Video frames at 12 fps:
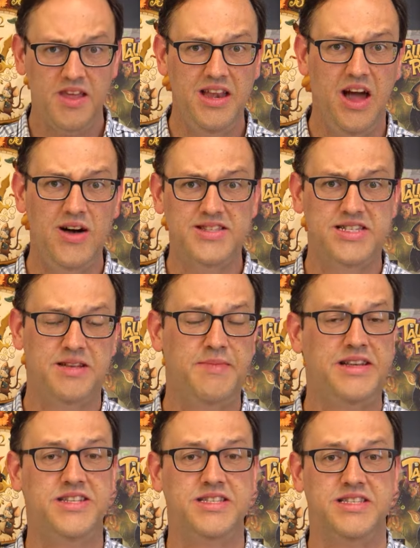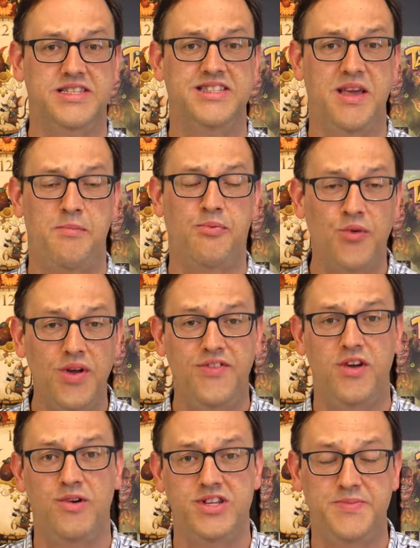Now, as I did mention, this is a
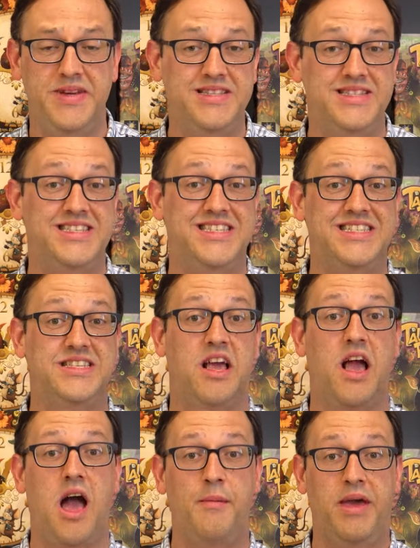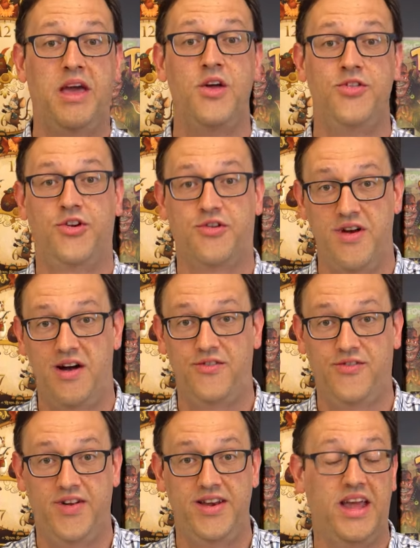preview, which means this is coming to
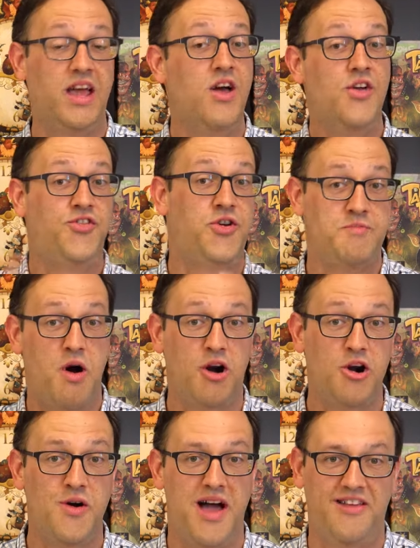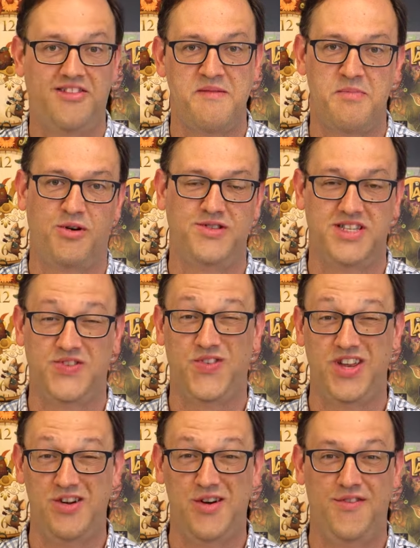crowdfunding tomorrow as I post this video,